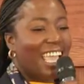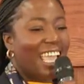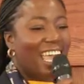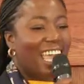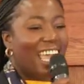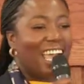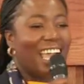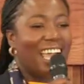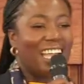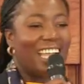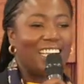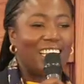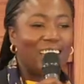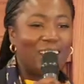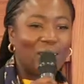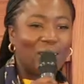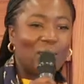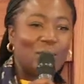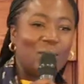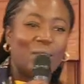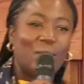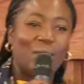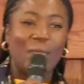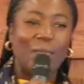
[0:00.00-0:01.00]

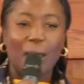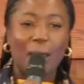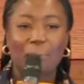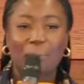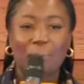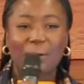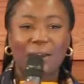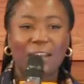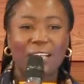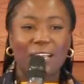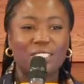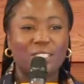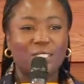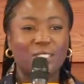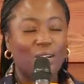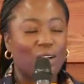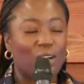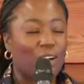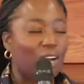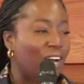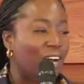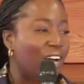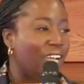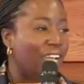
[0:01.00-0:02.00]
Hallelujah. Praise
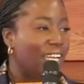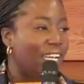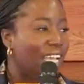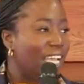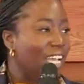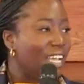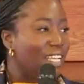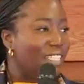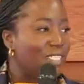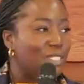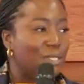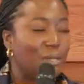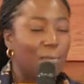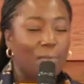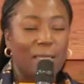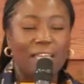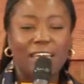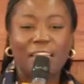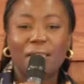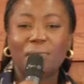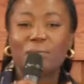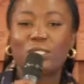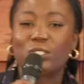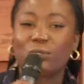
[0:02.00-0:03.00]
God. So
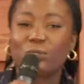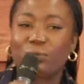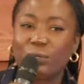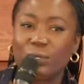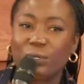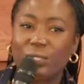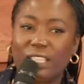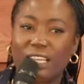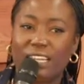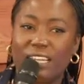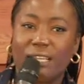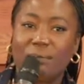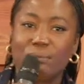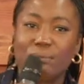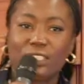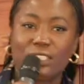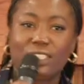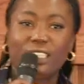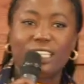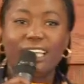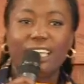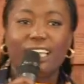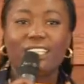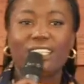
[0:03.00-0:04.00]
my name is Ruth, and I'm
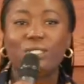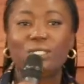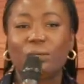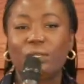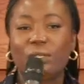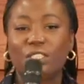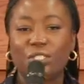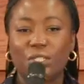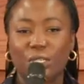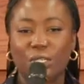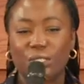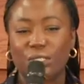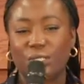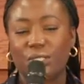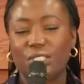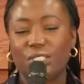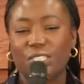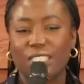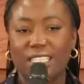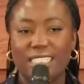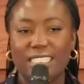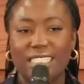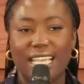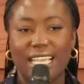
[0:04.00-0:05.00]
just here to
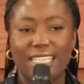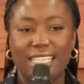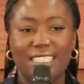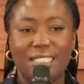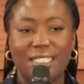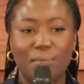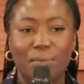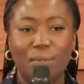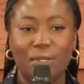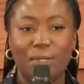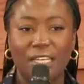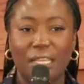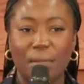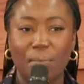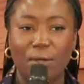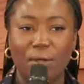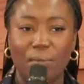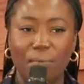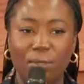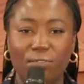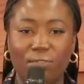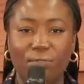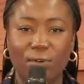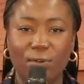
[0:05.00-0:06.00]
introduce the testimony.
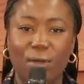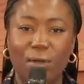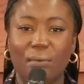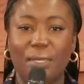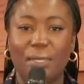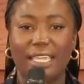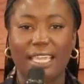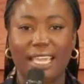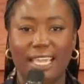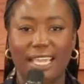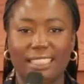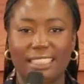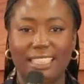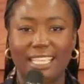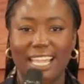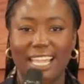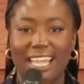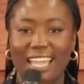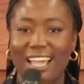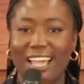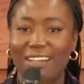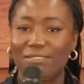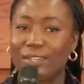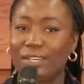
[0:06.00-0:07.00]
But before we get
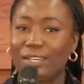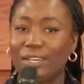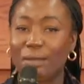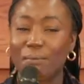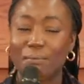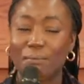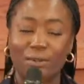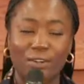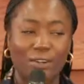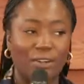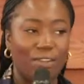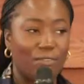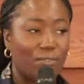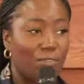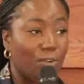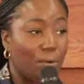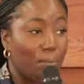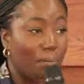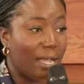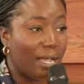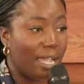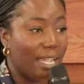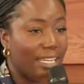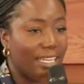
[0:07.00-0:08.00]
there, I have a number of
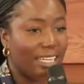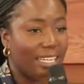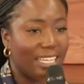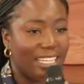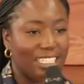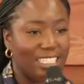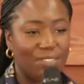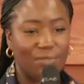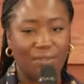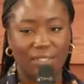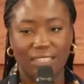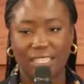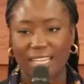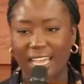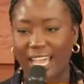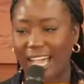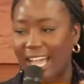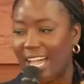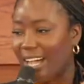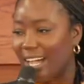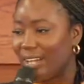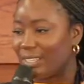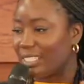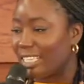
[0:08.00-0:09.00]
reminders for the
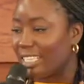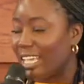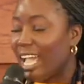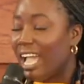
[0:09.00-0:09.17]
house.